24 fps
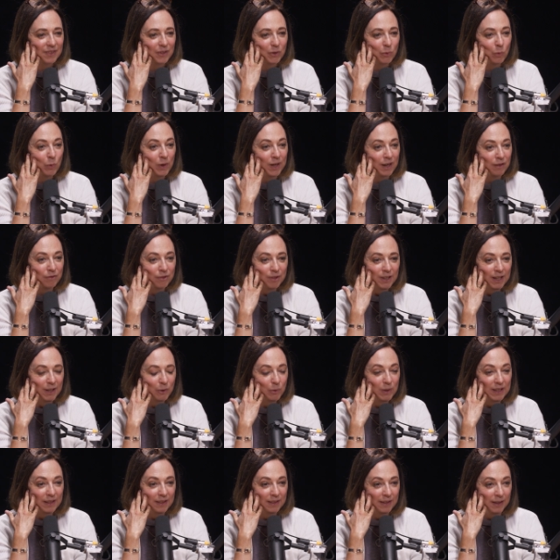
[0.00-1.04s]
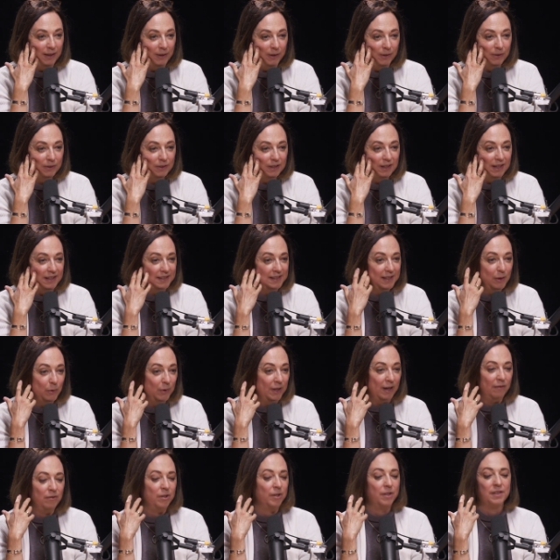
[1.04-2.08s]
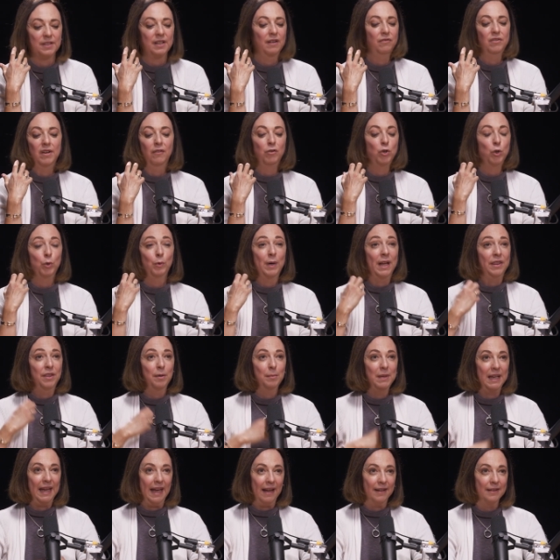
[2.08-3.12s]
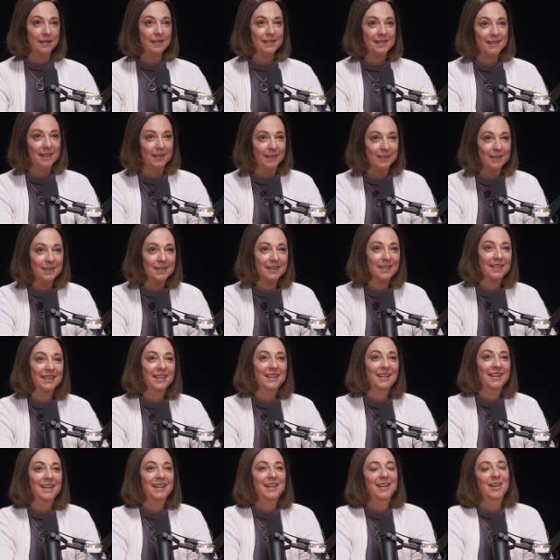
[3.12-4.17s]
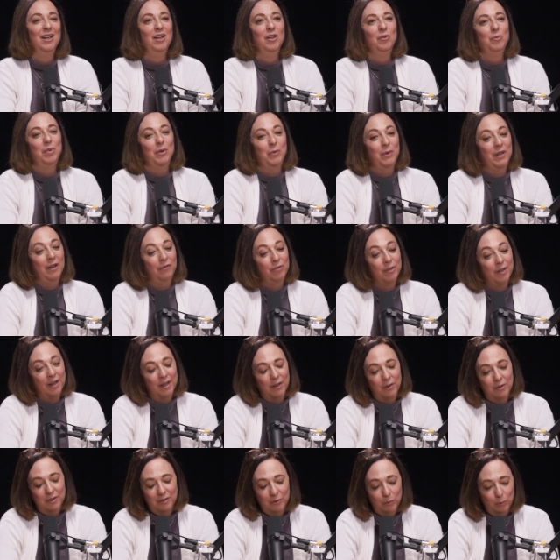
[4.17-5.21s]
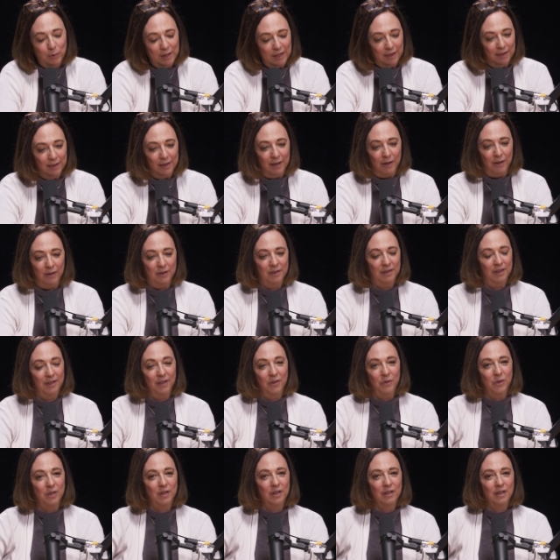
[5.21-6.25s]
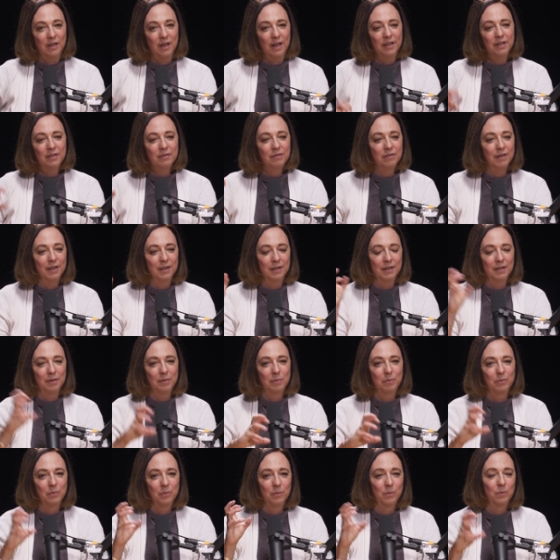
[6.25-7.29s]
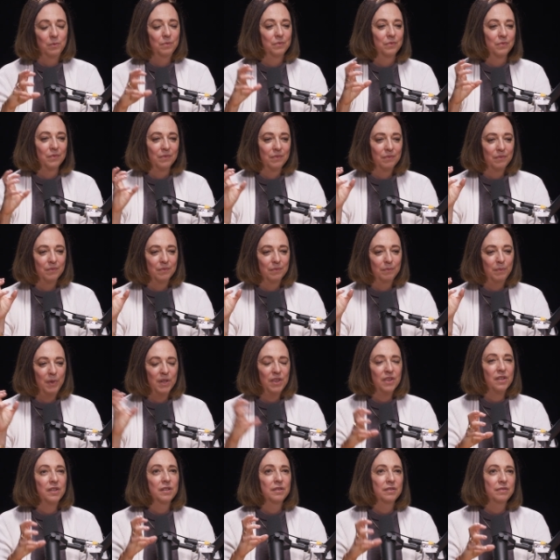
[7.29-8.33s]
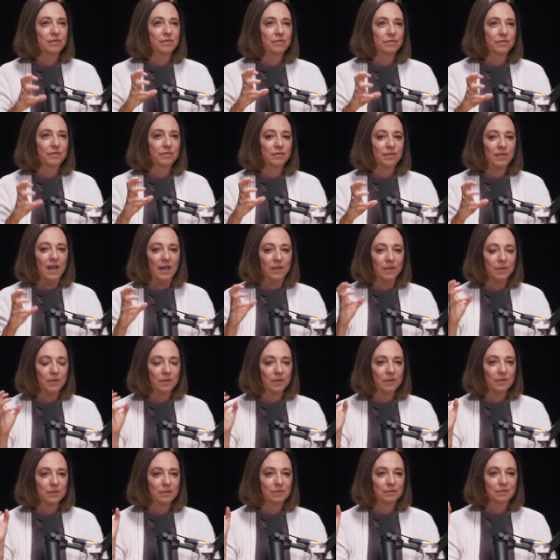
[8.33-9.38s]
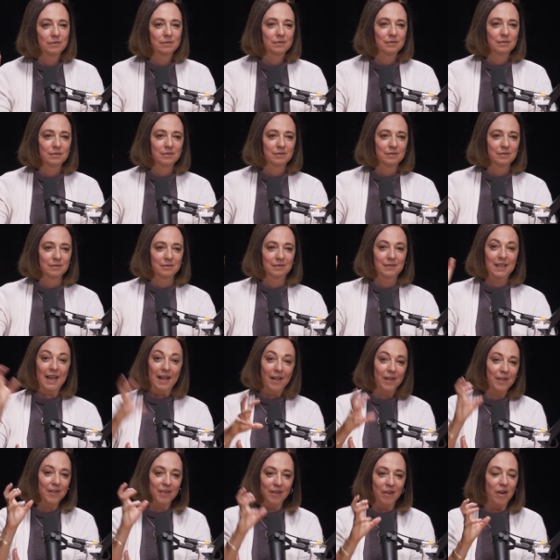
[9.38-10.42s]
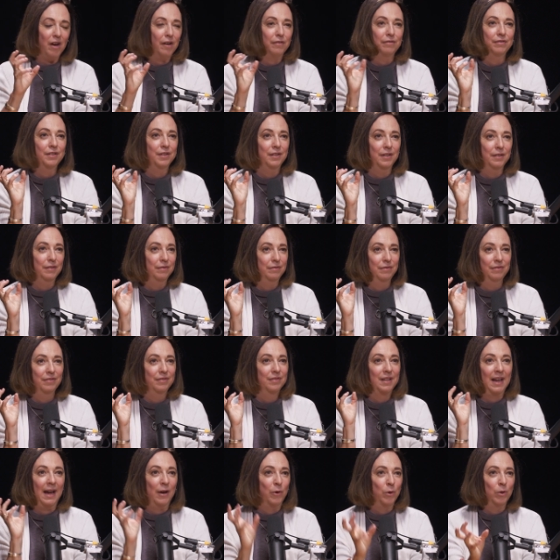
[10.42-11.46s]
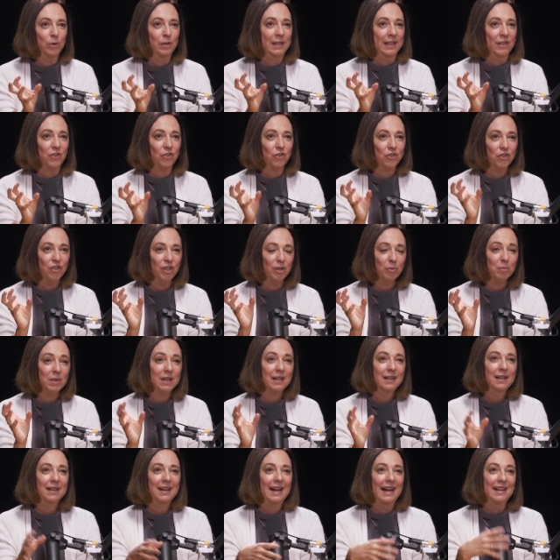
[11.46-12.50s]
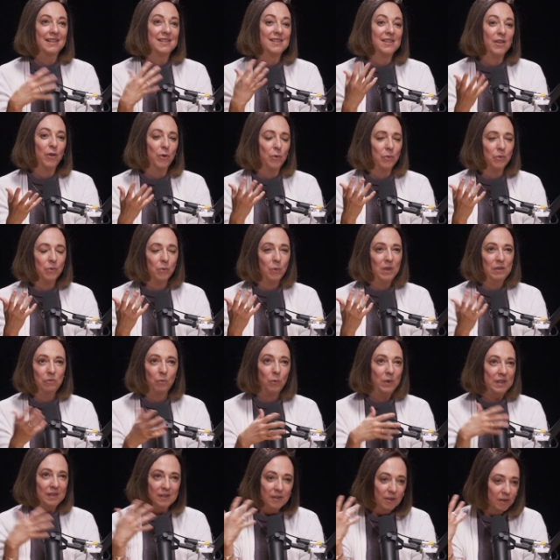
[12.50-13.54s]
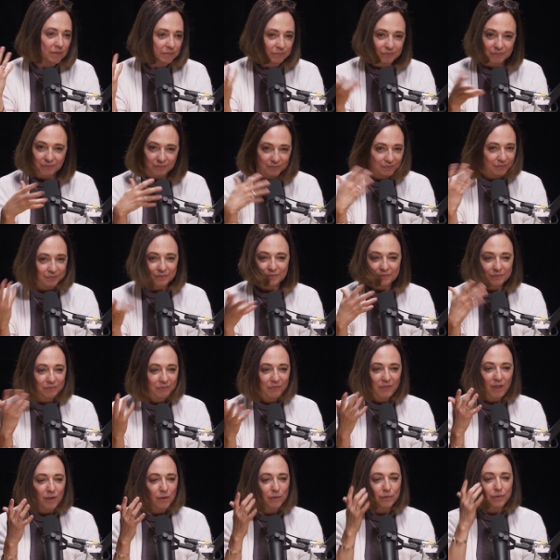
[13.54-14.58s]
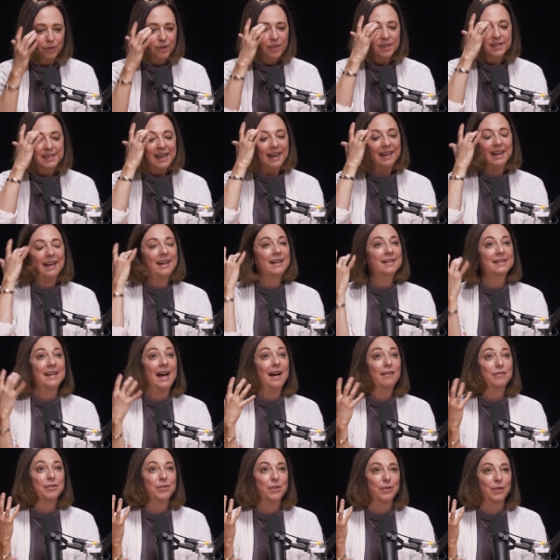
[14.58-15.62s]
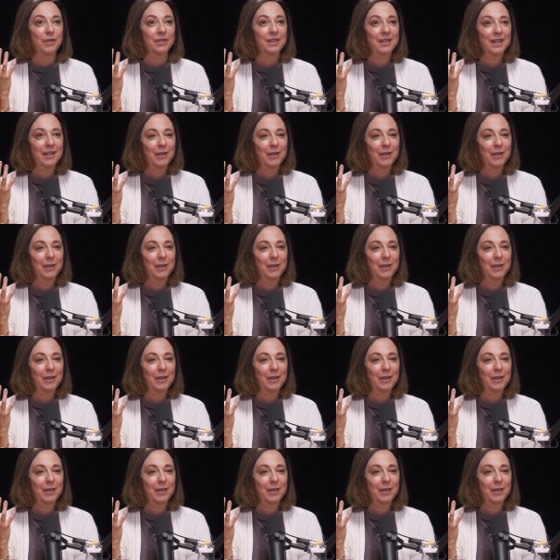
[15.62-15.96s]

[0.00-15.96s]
whatever I had written there, and I say whatever because I've never read them again since, but whatever I had written there, you know, kind of like put the final nail in the coffin of our relationship. Mm-hmm. And so we we still for the decades after,